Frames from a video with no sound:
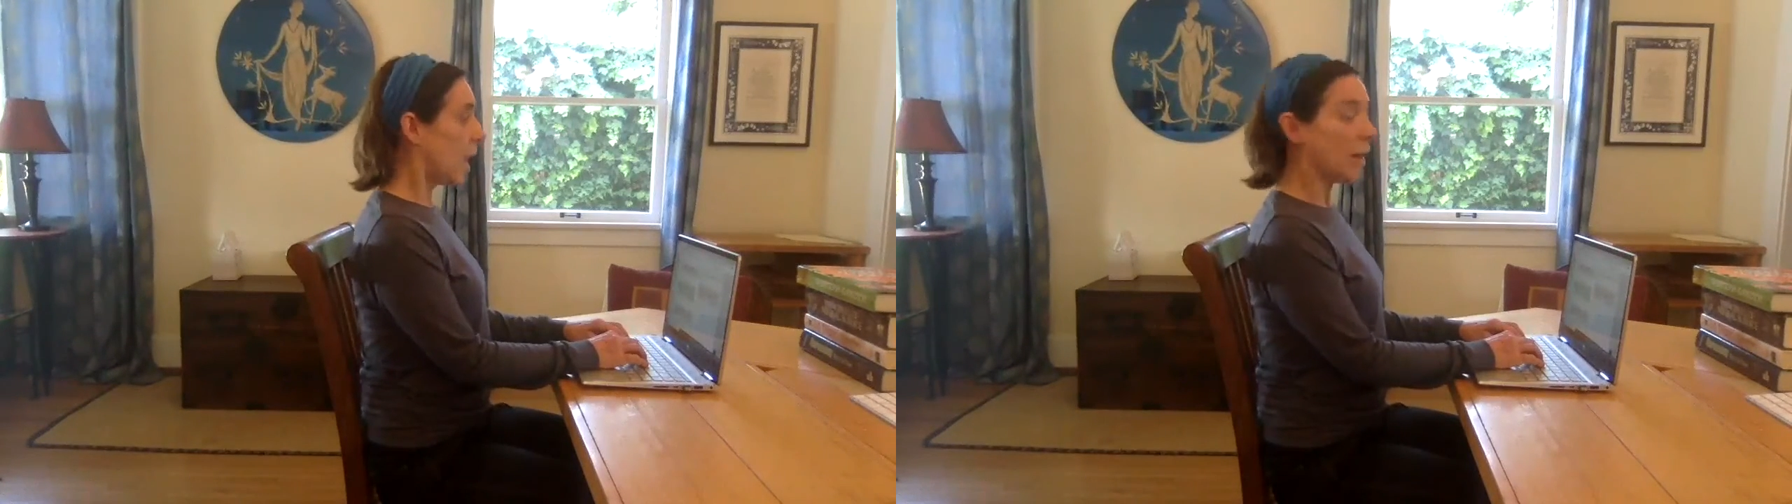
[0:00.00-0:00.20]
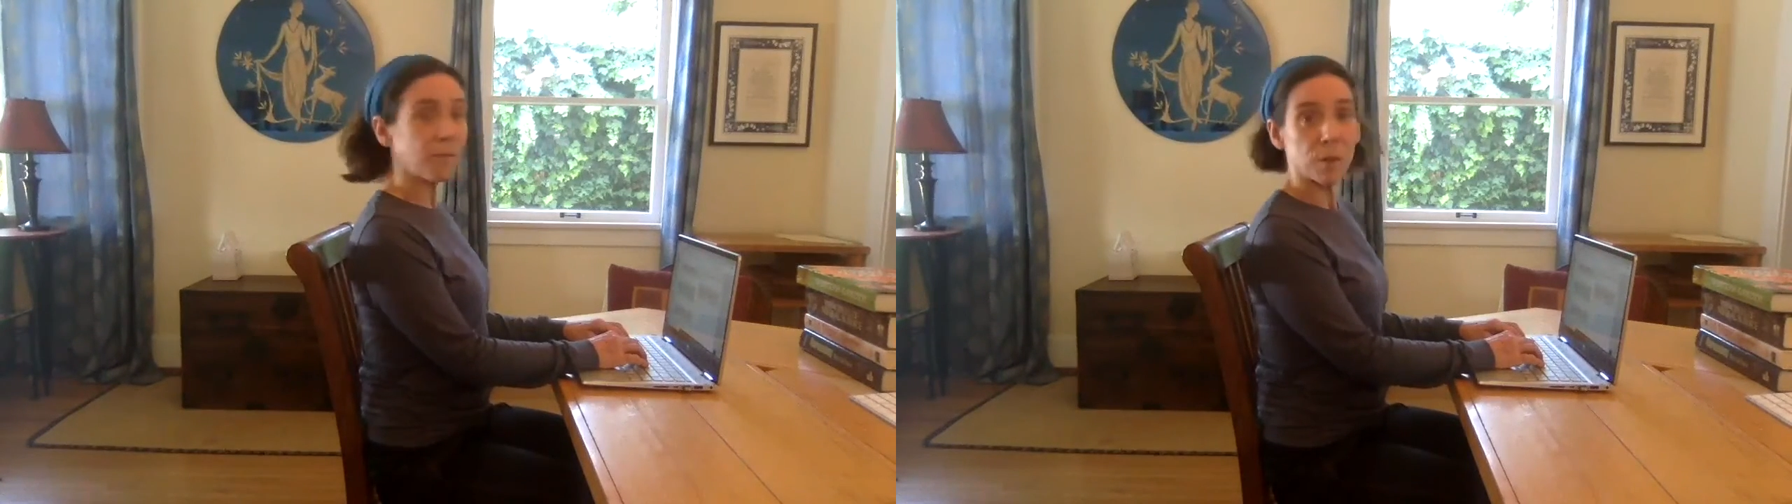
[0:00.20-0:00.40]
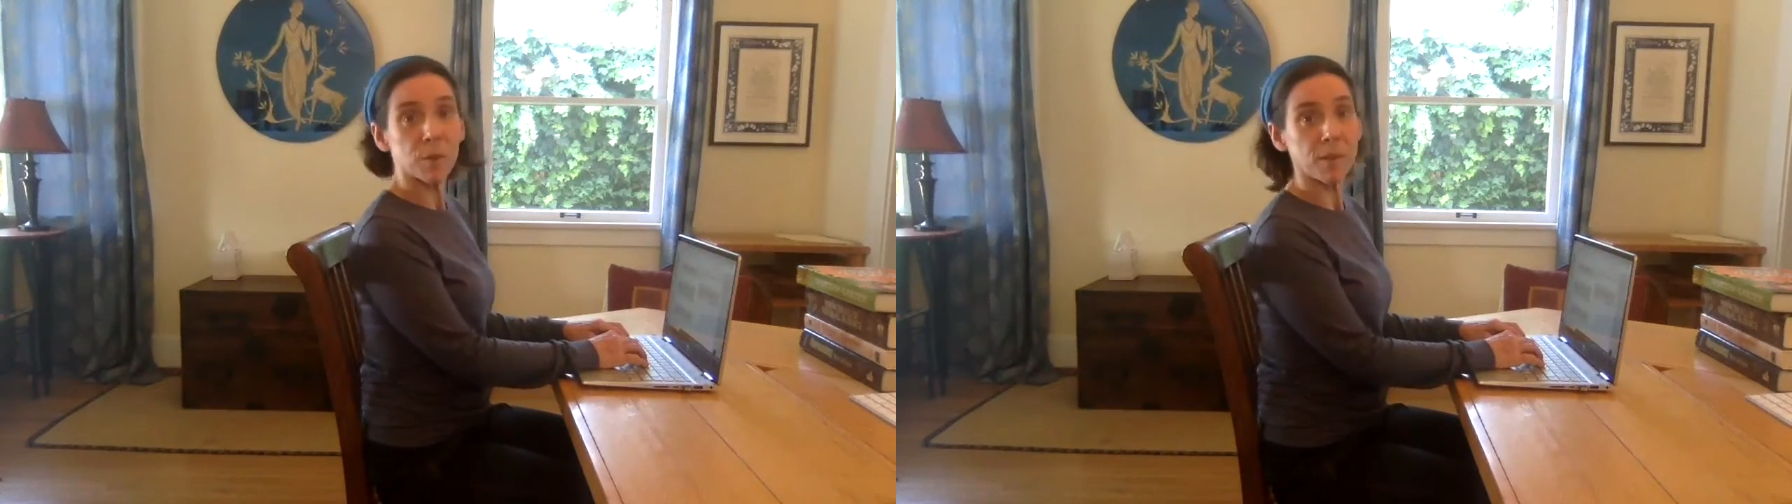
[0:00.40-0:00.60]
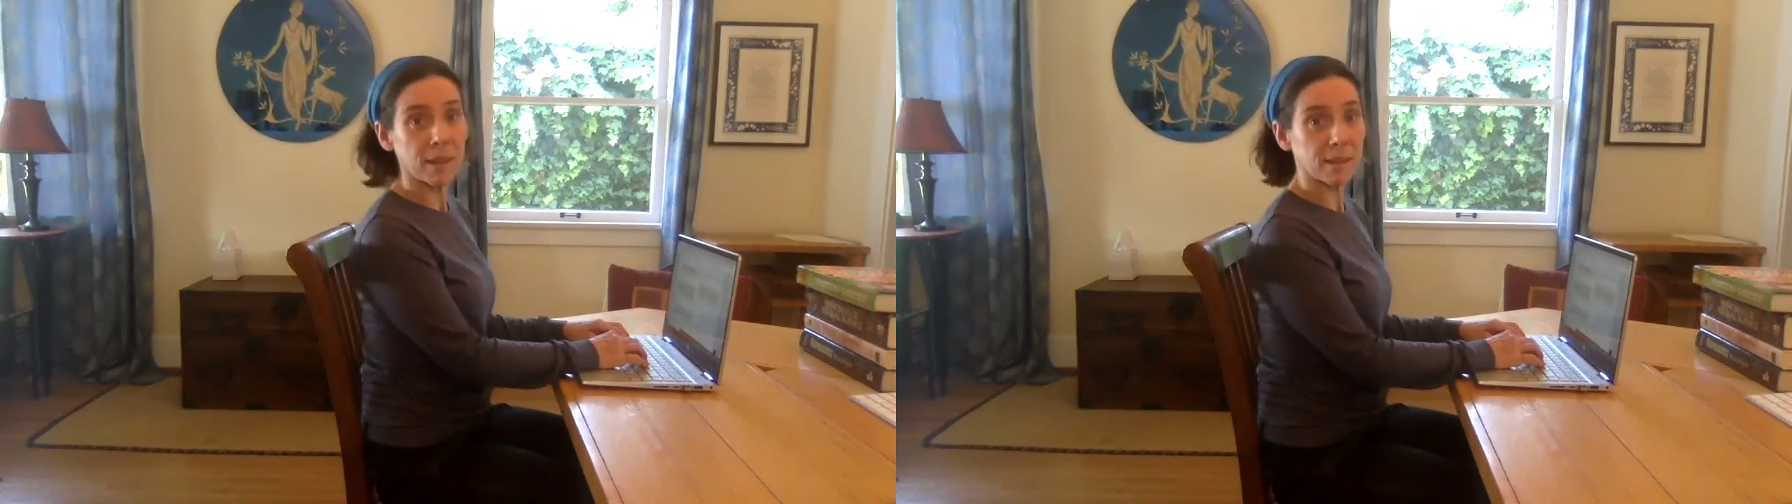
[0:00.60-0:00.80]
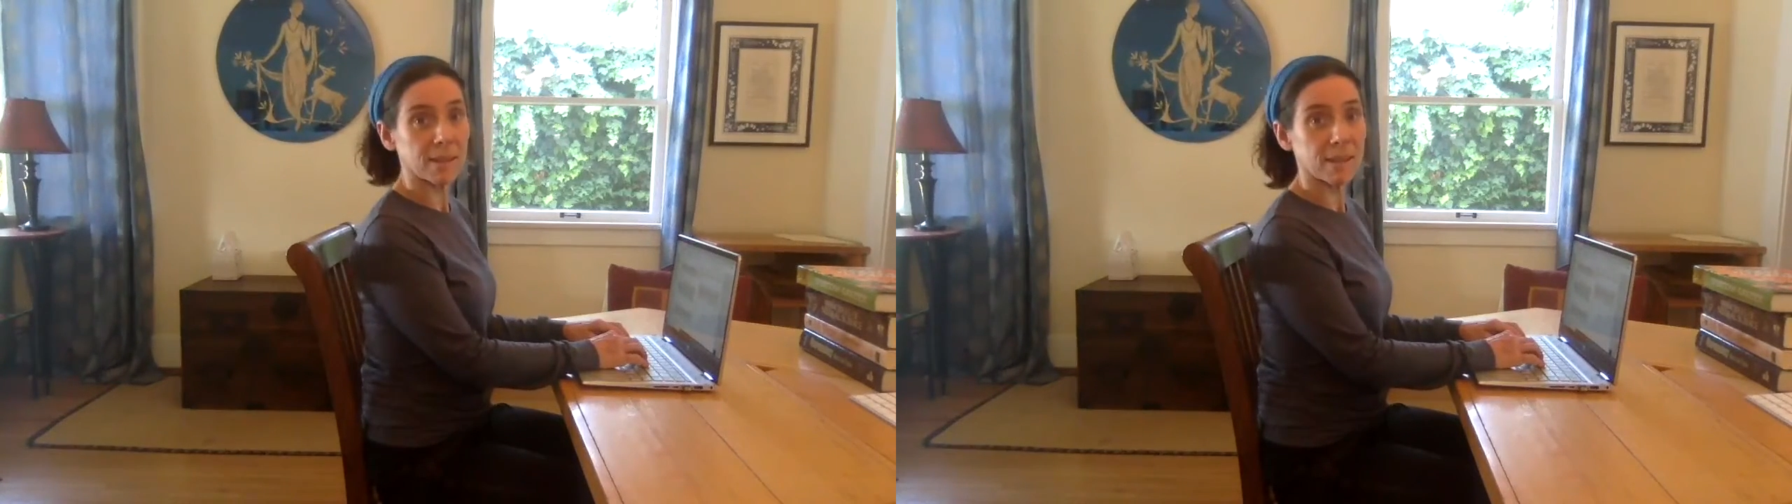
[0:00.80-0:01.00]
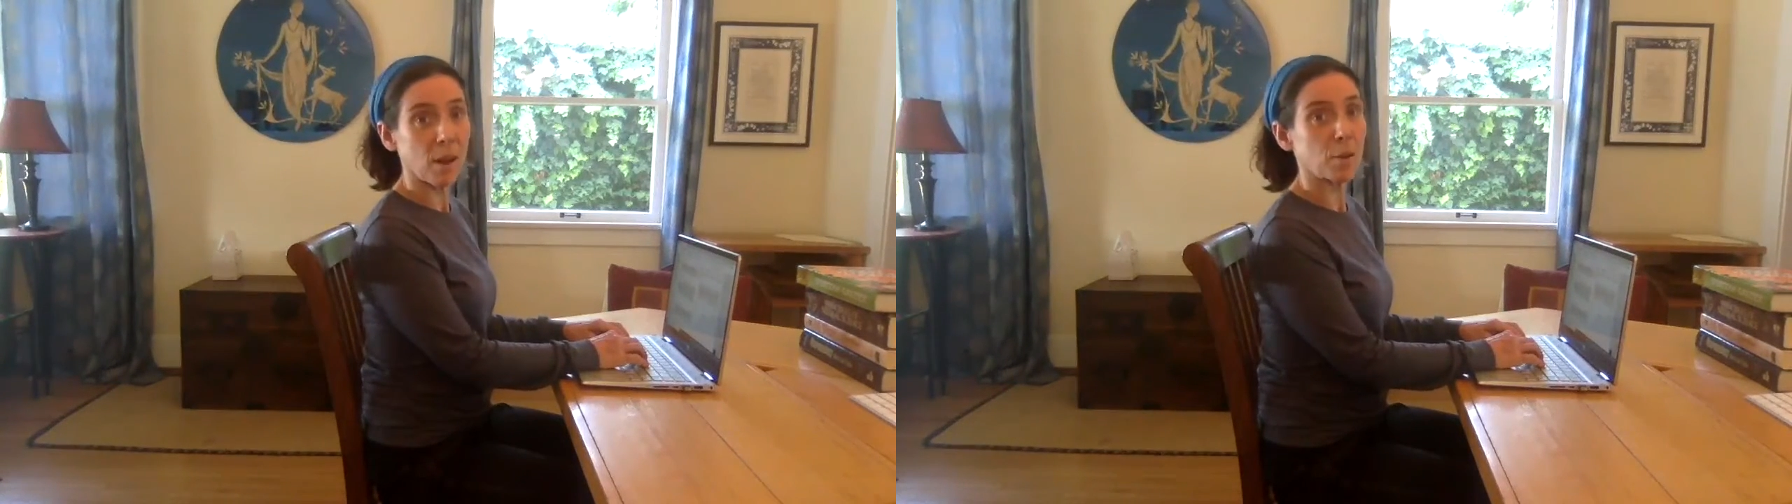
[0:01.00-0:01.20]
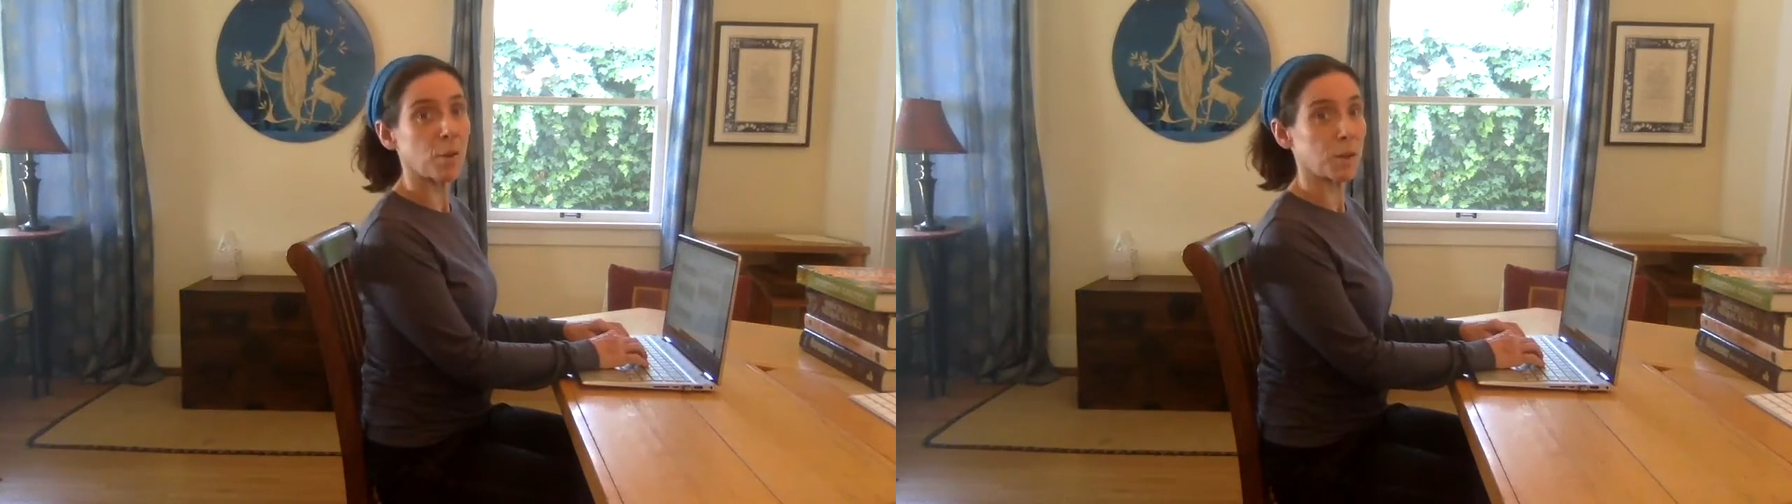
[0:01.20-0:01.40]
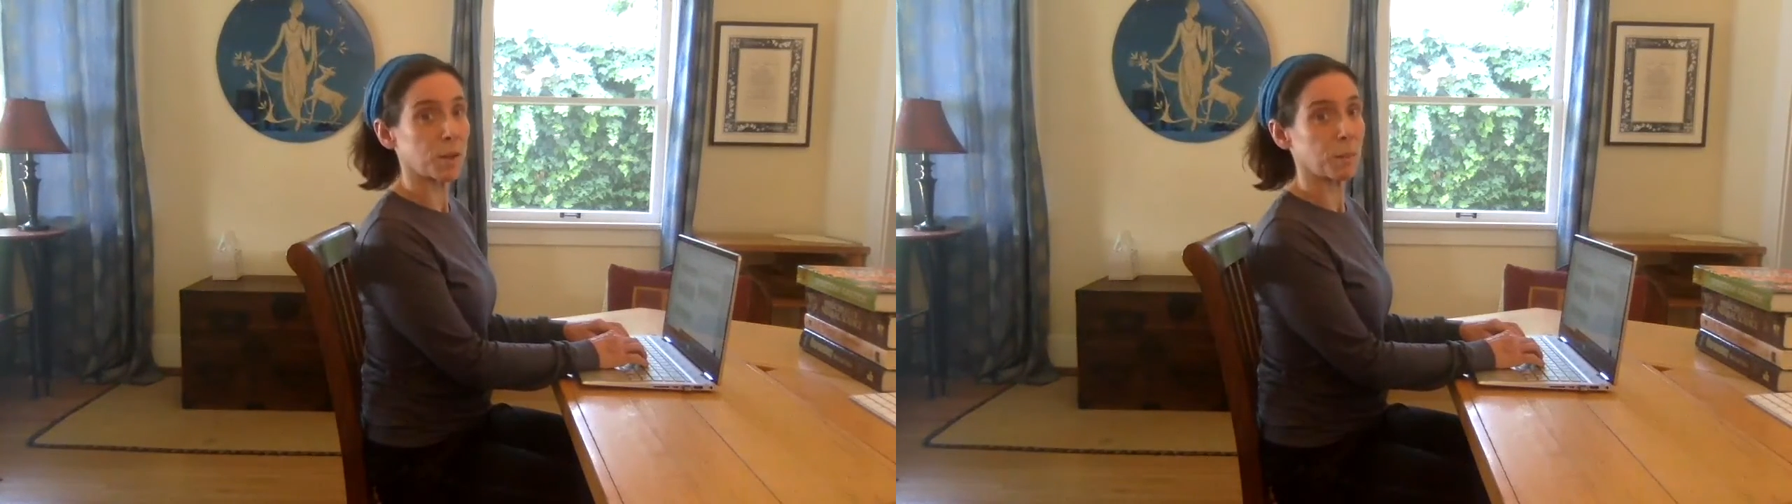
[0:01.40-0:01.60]
a few things are
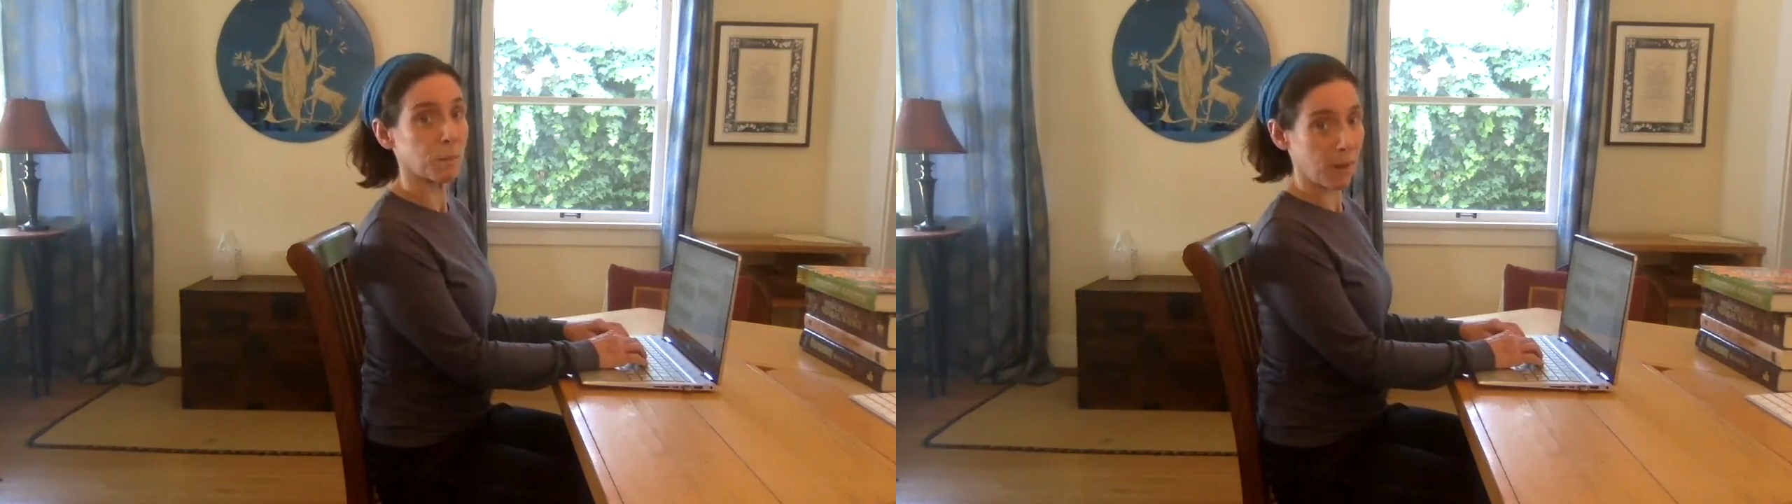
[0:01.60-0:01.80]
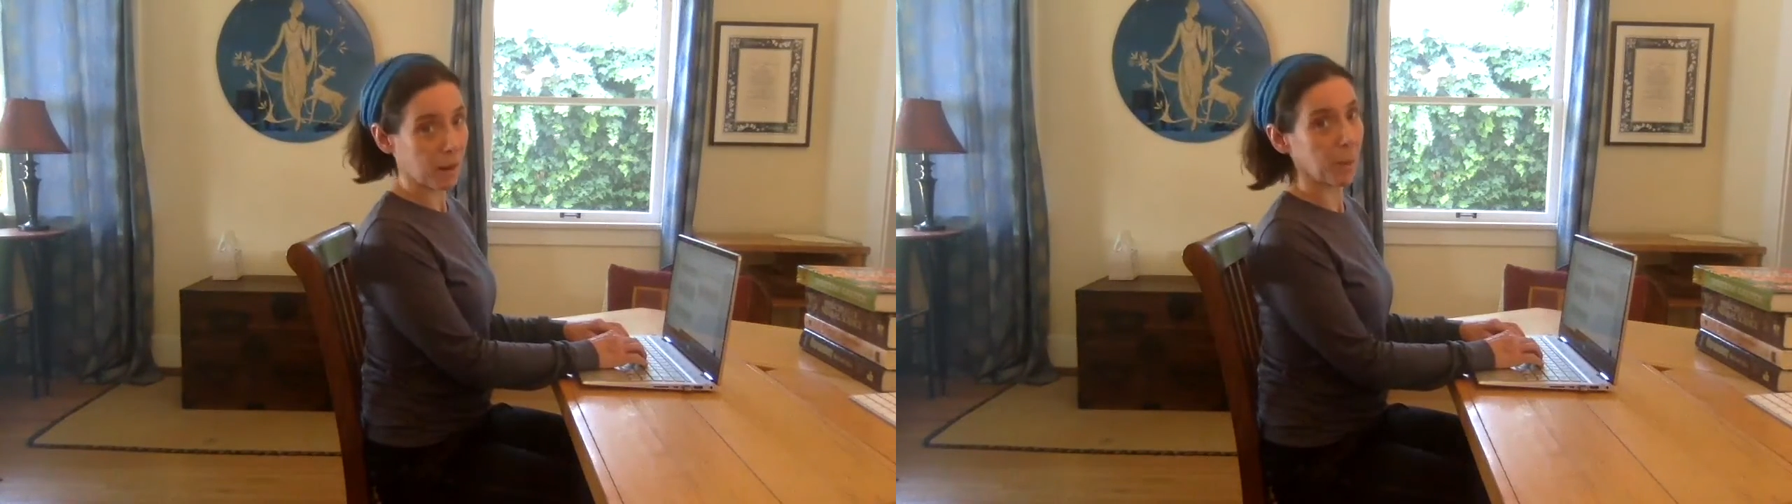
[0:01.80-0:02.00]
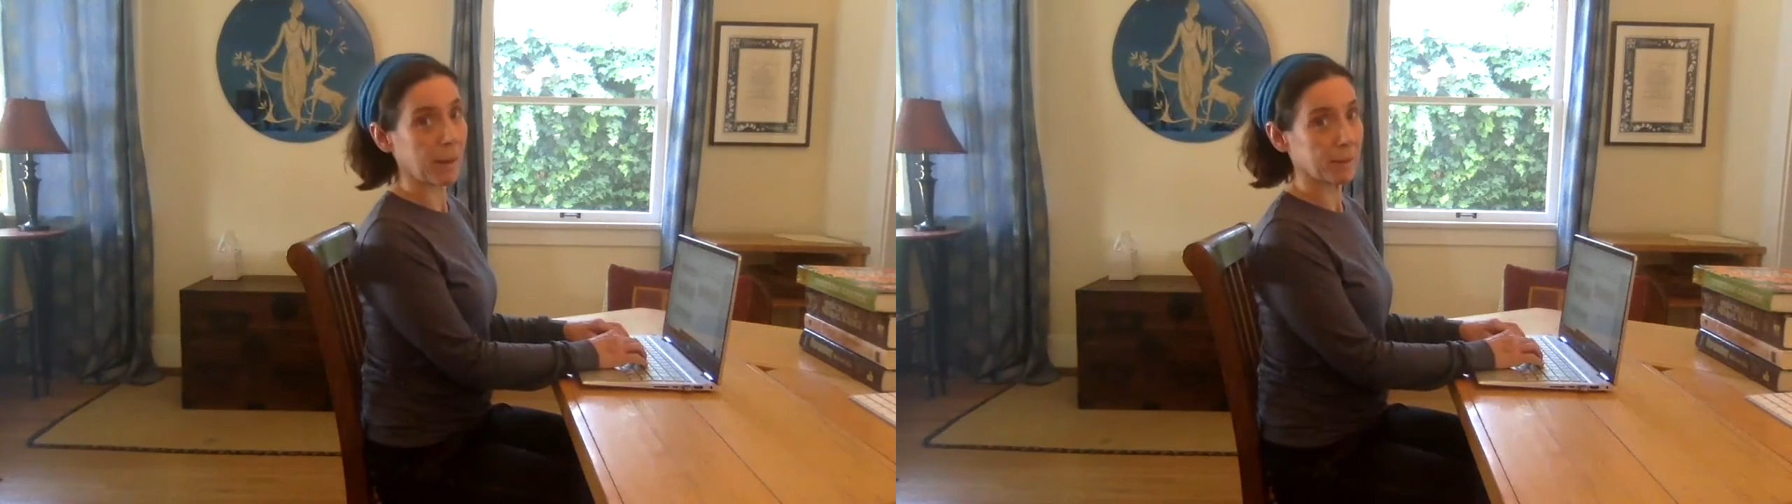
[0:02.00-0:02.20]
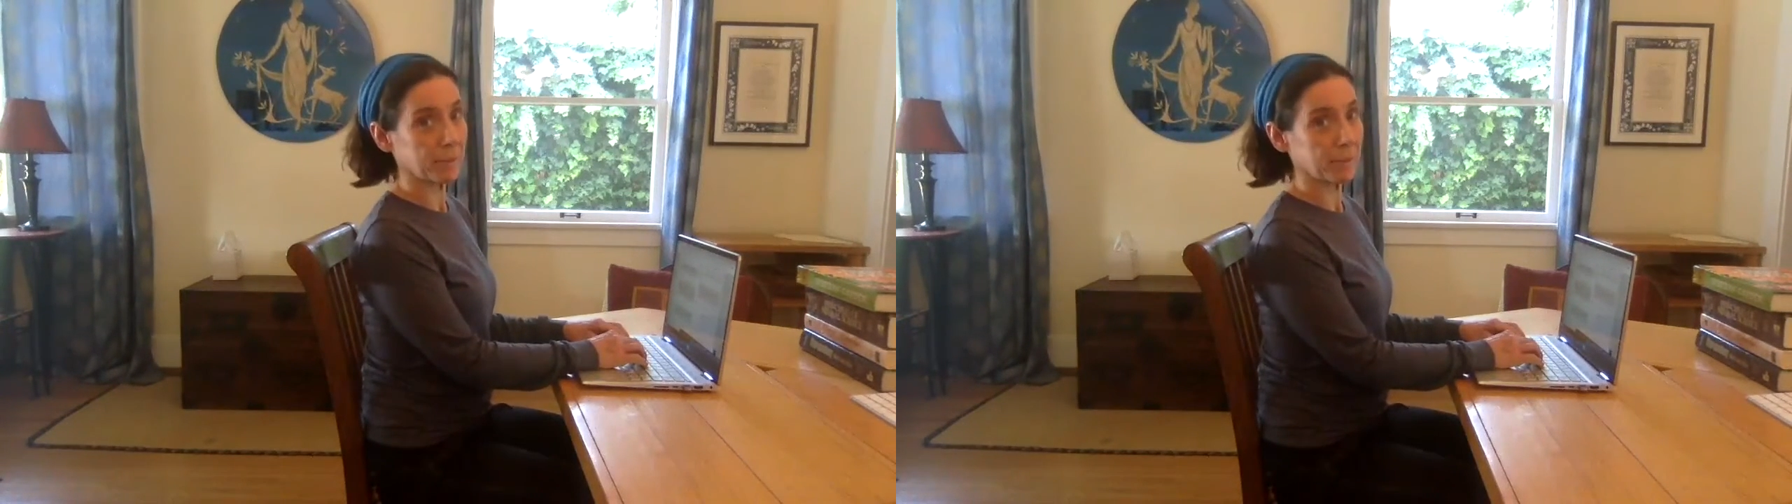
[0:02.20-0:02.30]
noticeable right away.